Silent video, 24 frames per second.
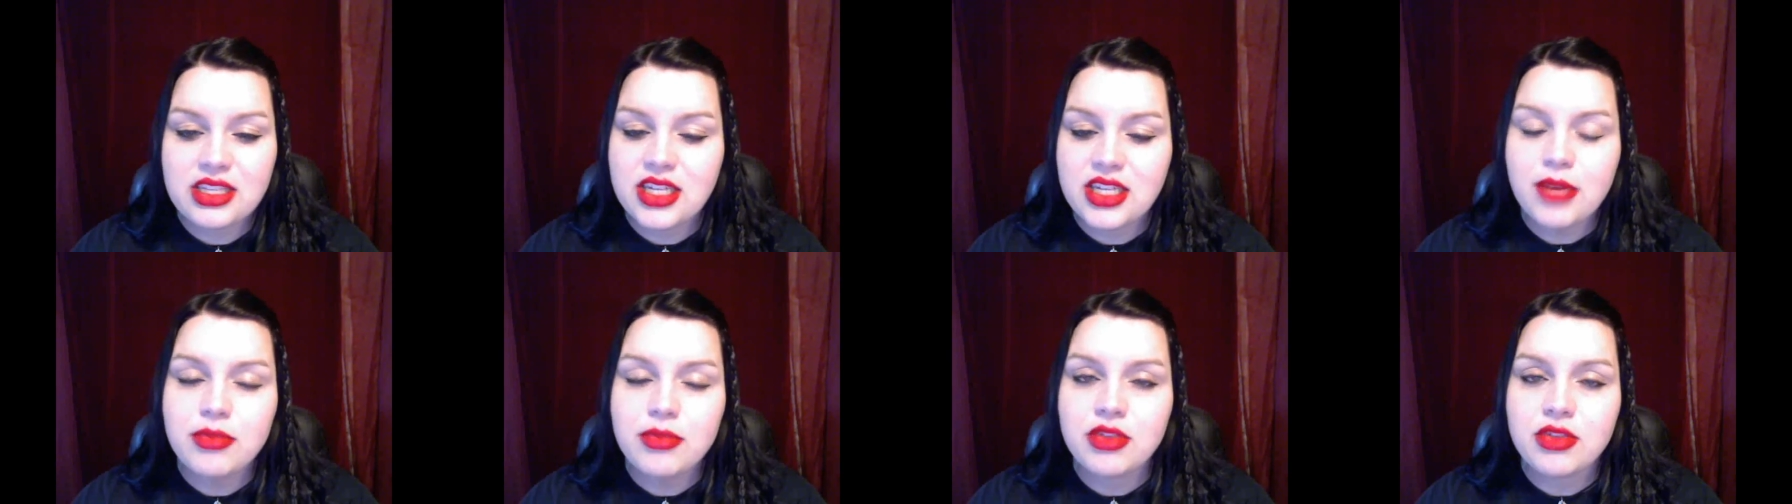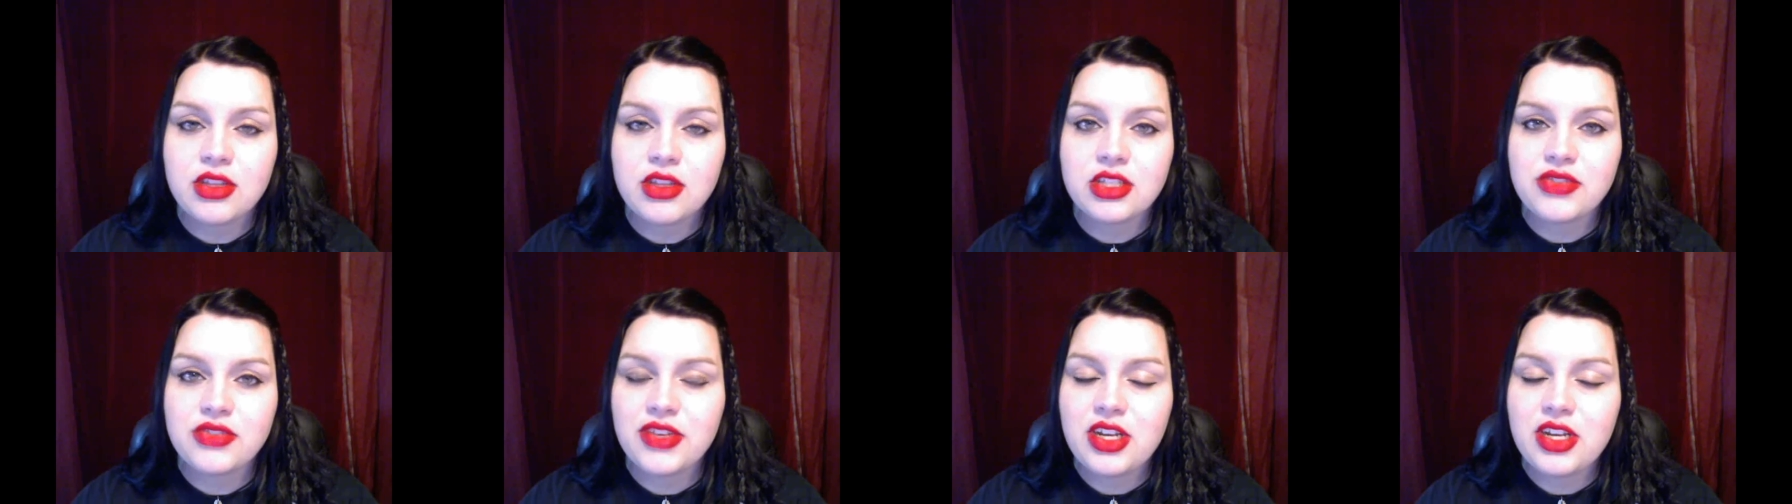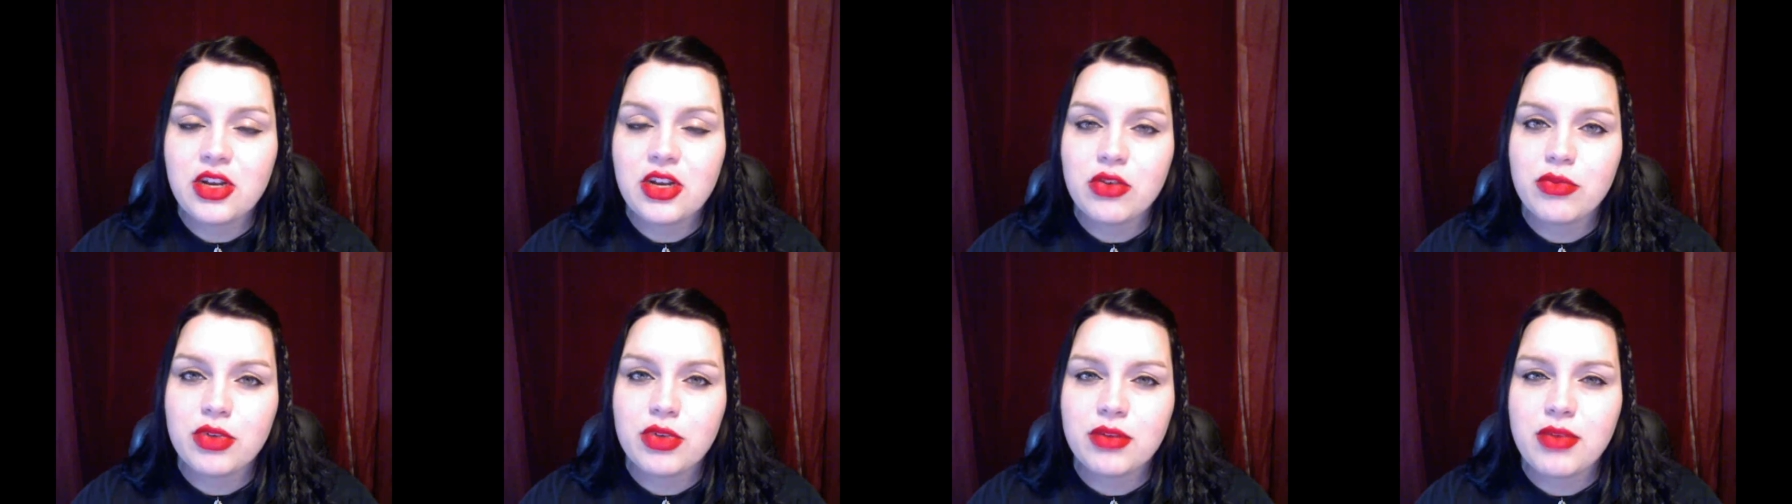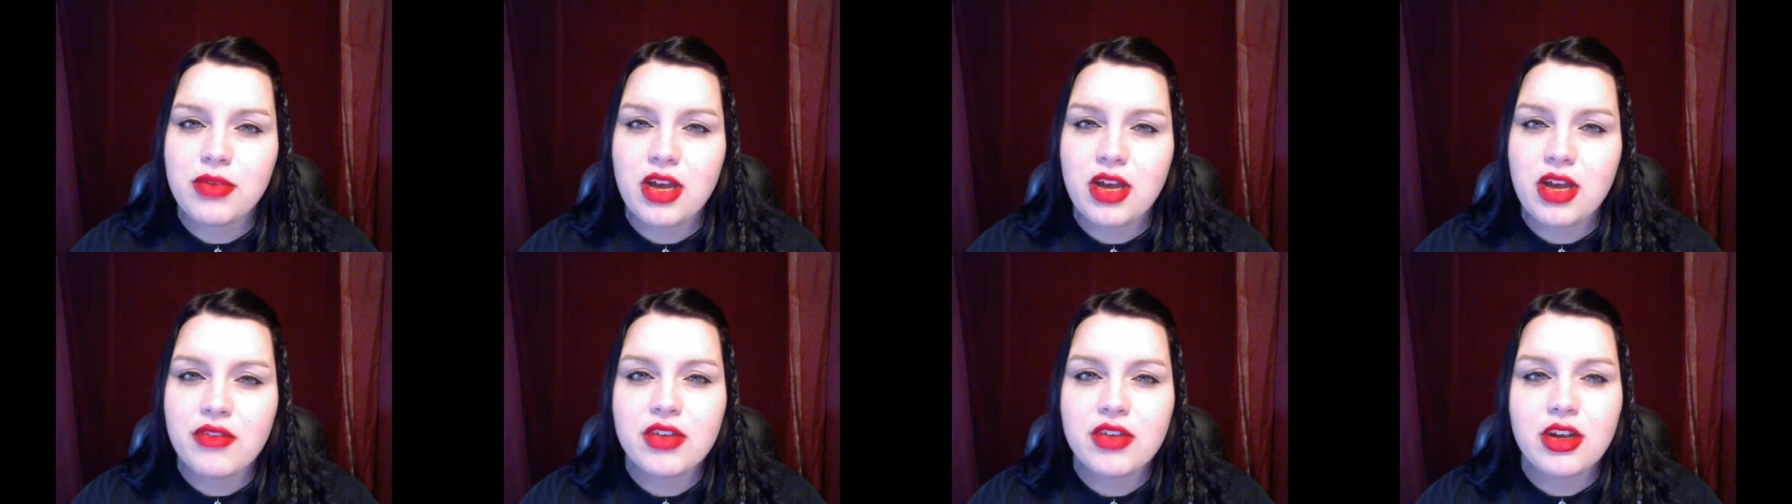depth in this video, but I'm
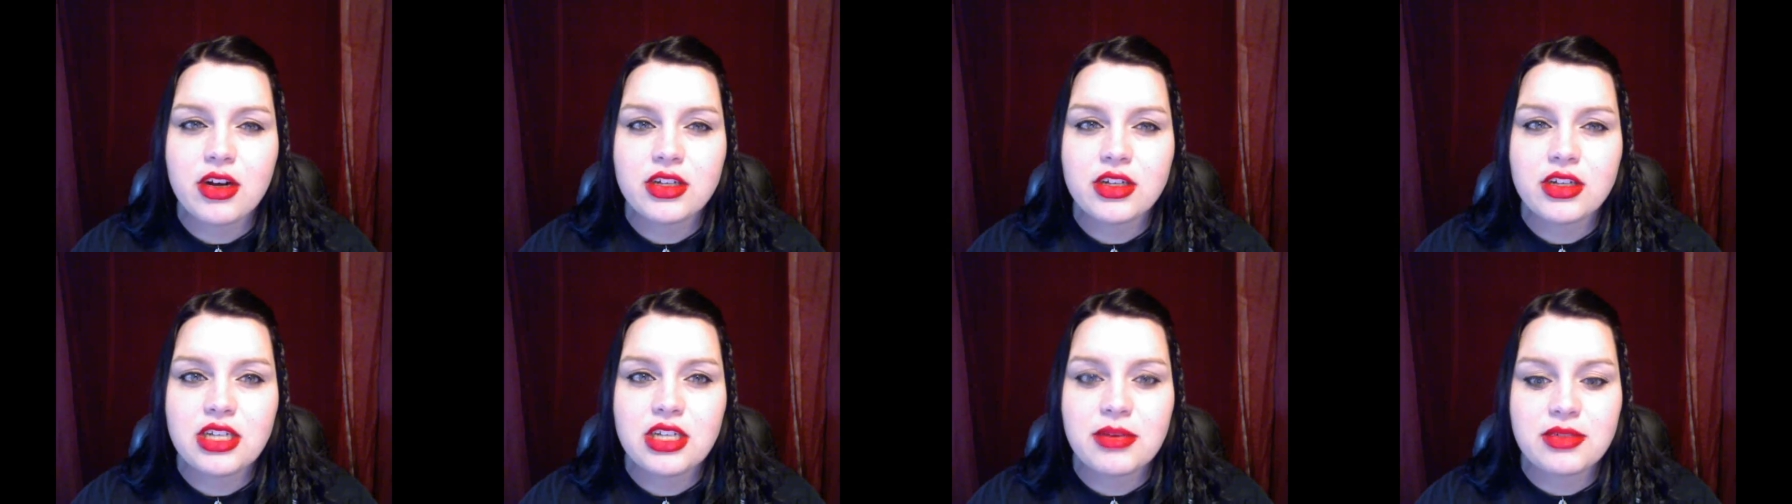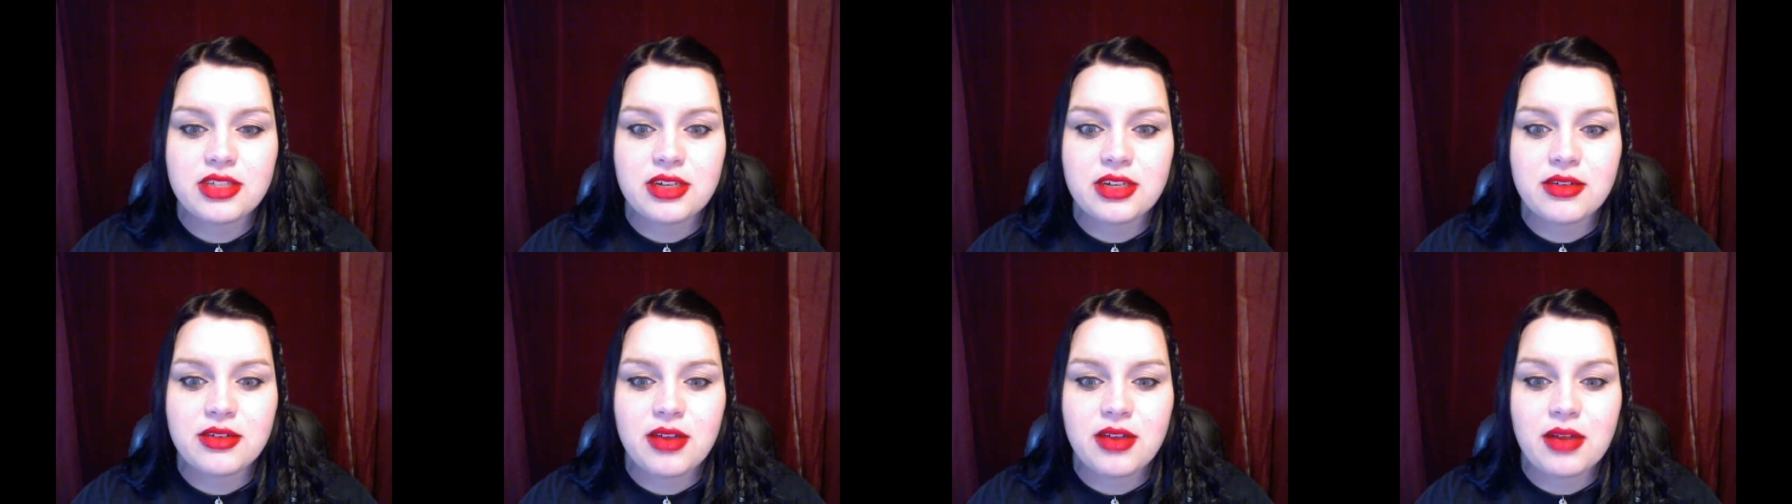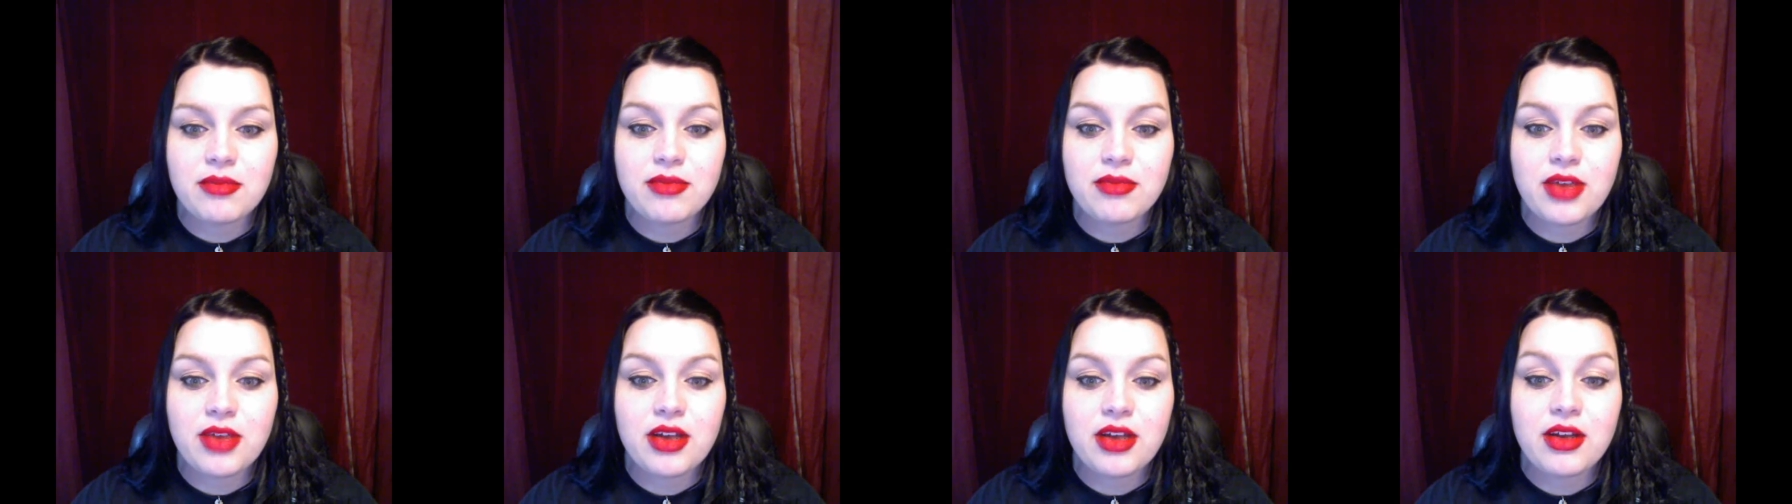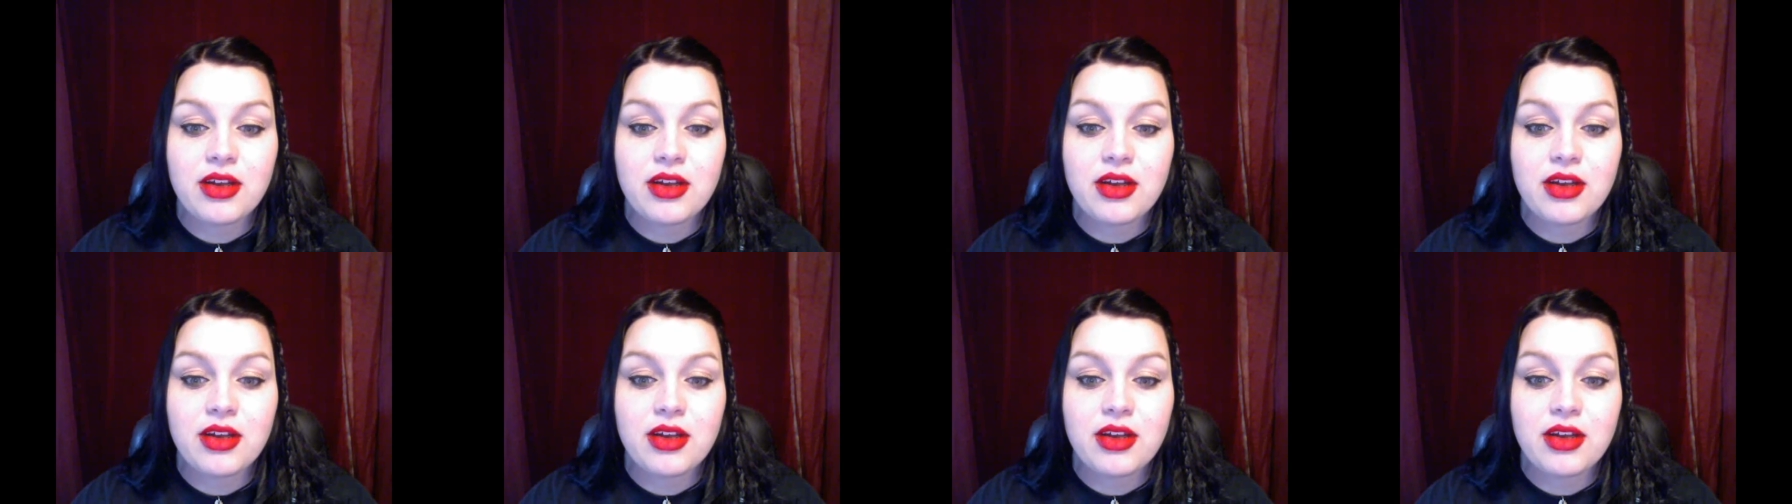having a hard time because